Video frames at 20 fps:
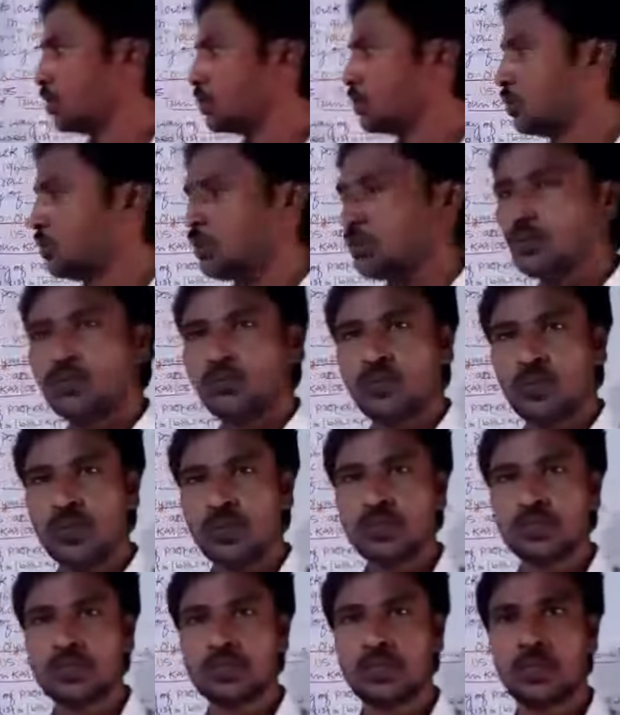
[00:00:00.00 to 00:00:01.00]
So
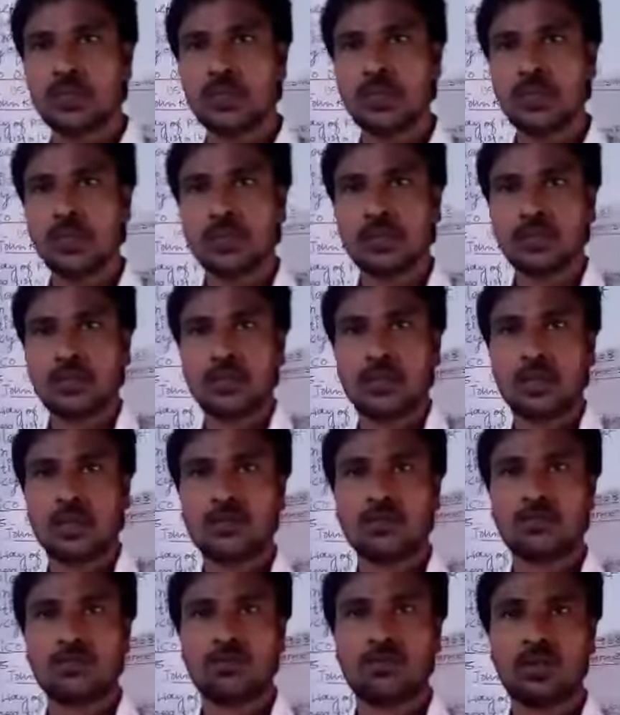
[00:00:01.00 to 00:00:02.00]
we see
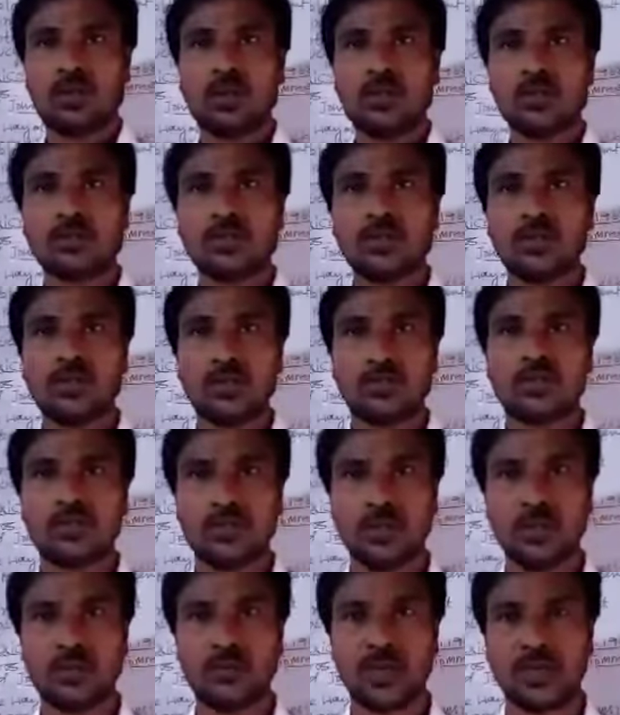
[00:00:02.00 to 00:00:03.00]
there was a
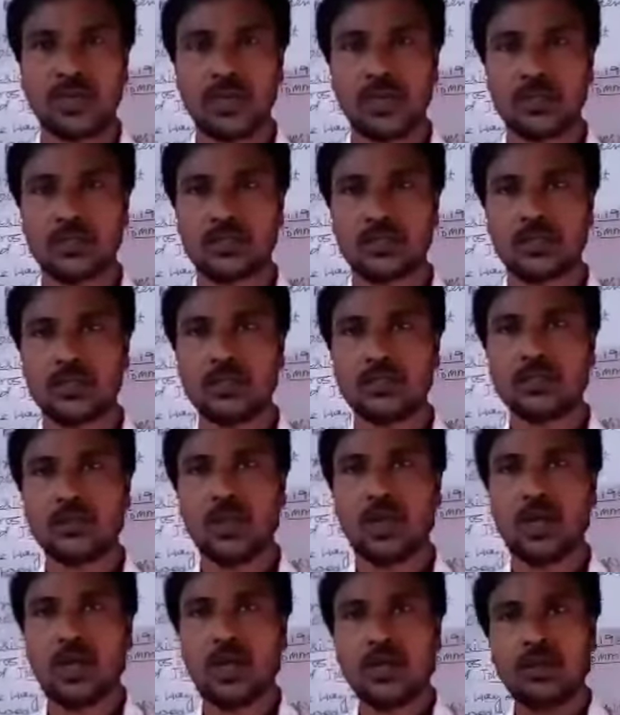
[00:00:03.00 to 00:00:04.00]

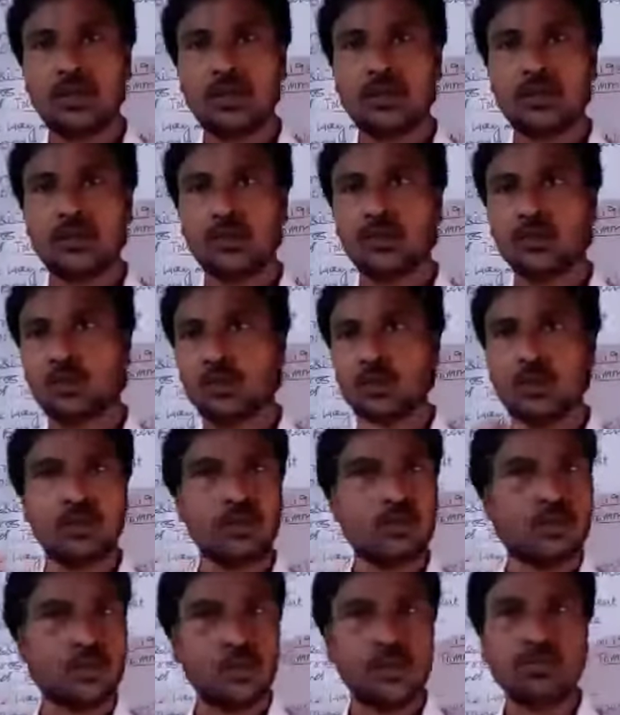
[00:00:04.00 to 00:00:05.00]
discrimination, and to
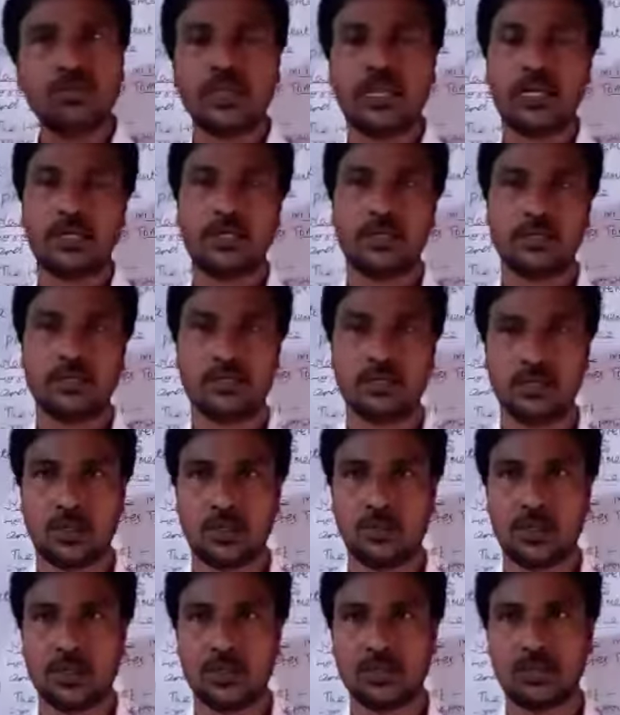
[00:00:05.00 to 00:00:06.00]
remove that
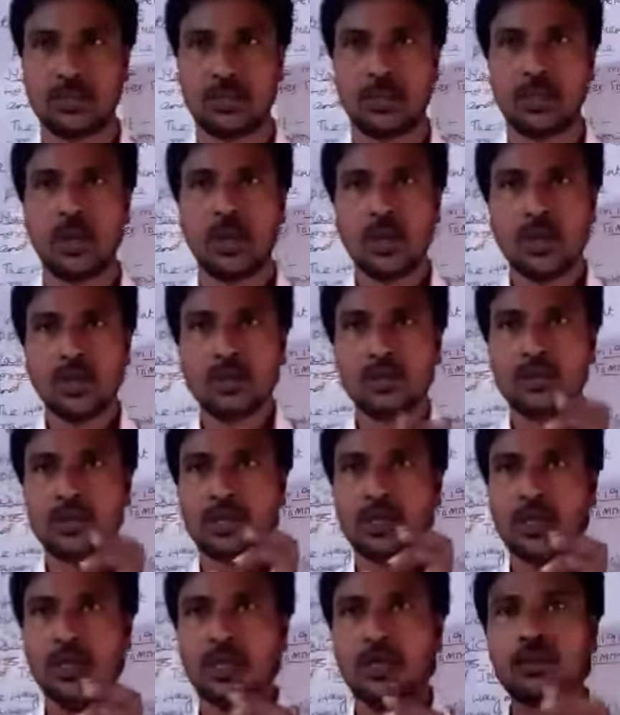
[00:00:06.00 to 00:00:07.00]
discrimination, to
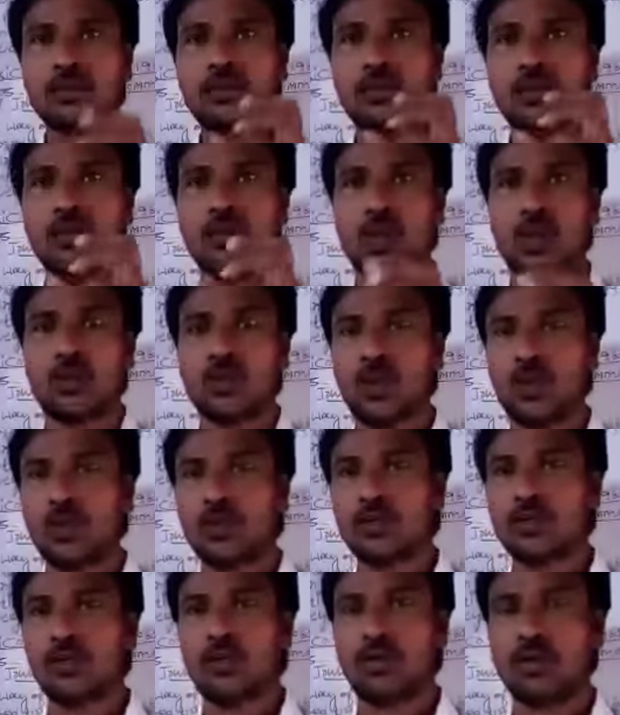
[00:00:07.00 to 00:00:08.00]
get the
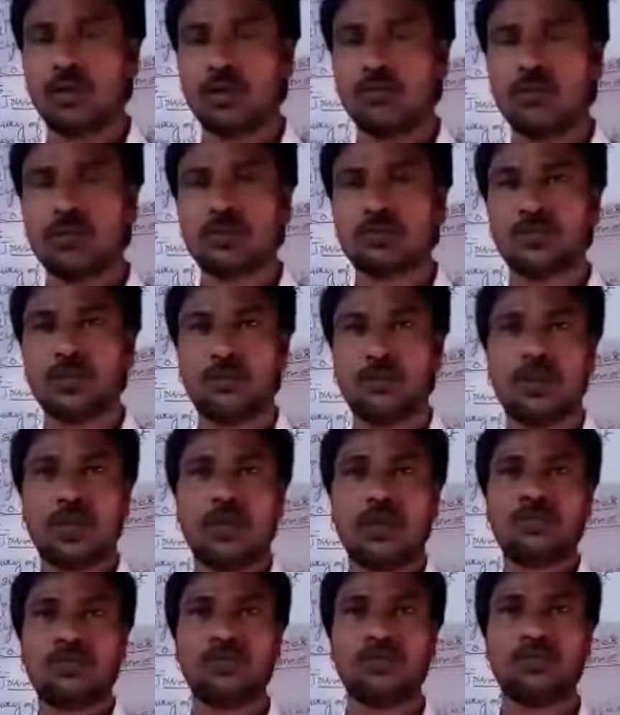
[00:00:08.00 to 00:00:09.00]
equality, always people
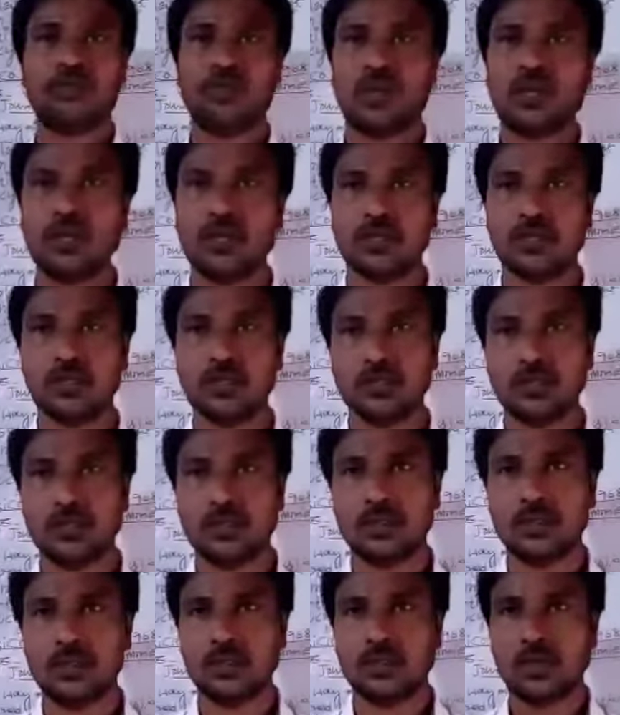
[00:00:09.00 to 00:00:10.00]
have to fight.
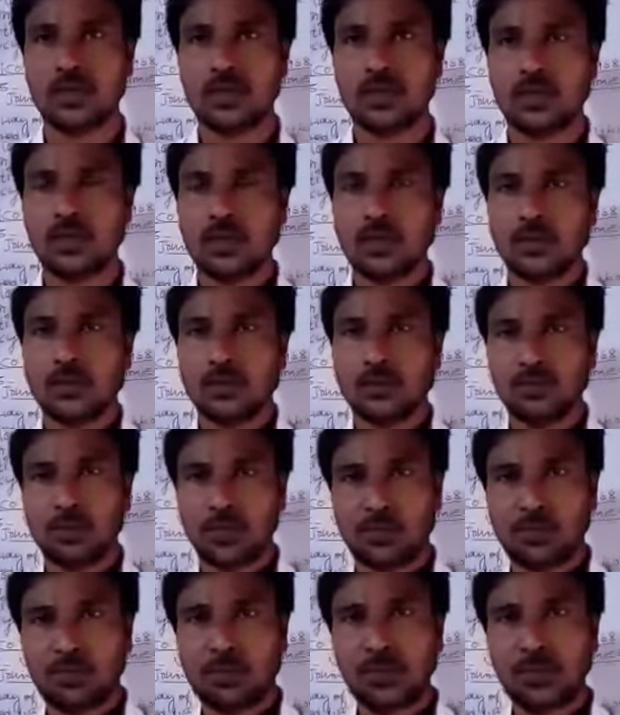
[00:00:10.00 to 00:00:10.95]
The